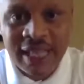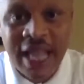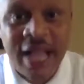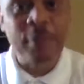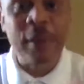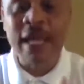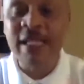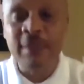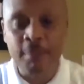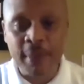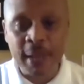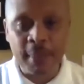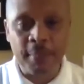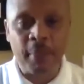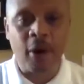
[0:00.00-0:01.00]
That plays a
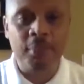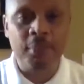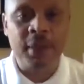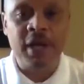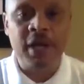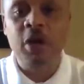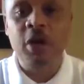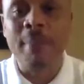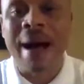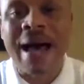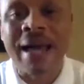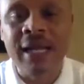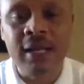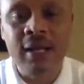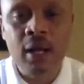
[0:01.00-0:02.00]
big part, because your
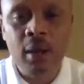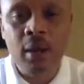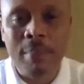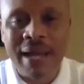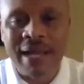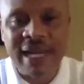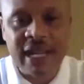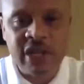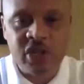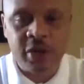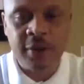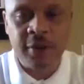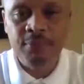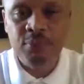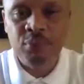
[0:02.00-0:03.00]
body by
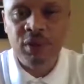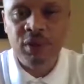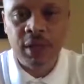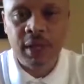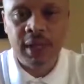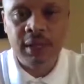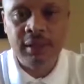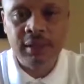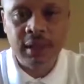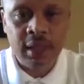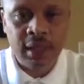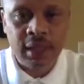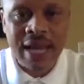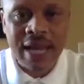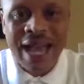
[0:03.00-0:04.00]
nature is
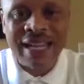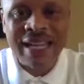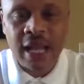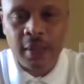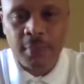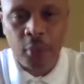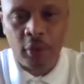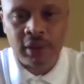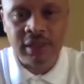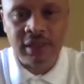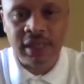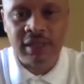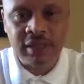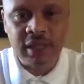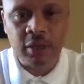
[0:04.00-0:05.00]

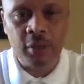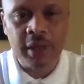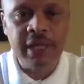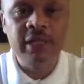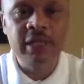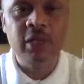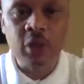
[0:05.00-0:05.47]
98.6 degrees.